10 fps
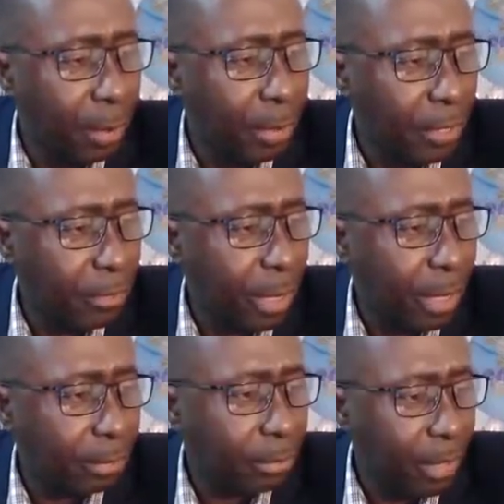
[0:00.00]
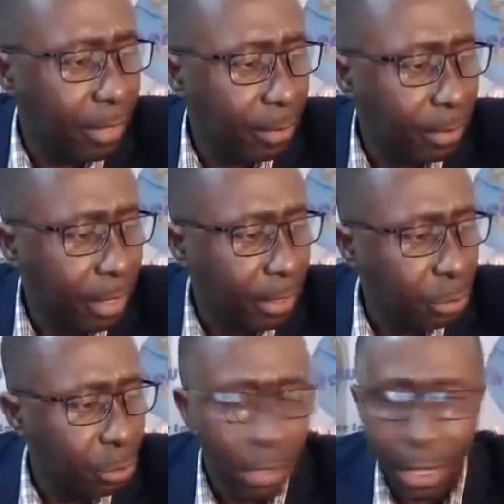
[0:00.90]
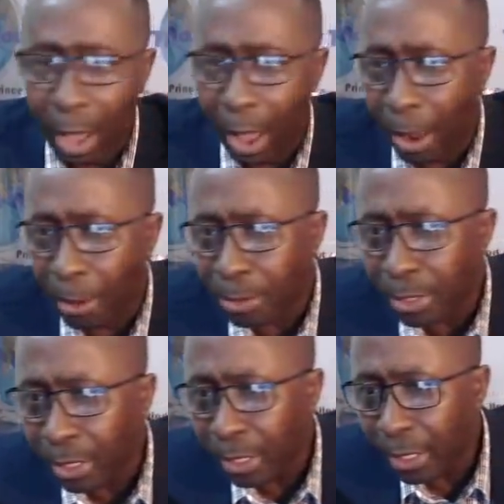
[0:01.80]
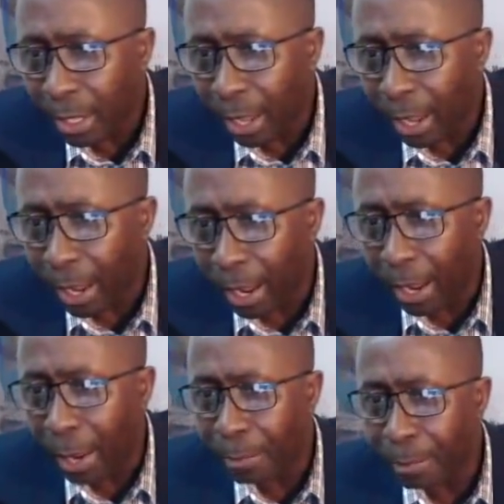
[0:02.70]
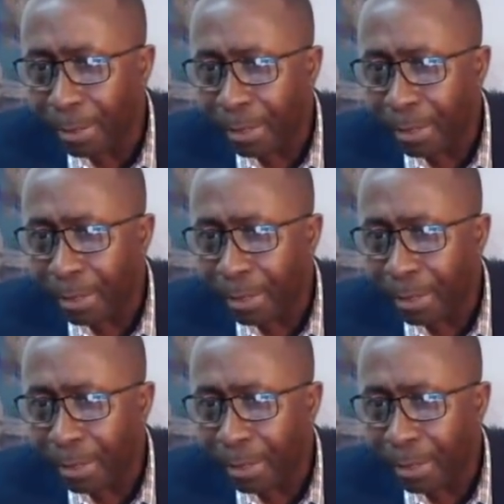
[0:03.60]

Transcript: I believe my thing's too loud. Um,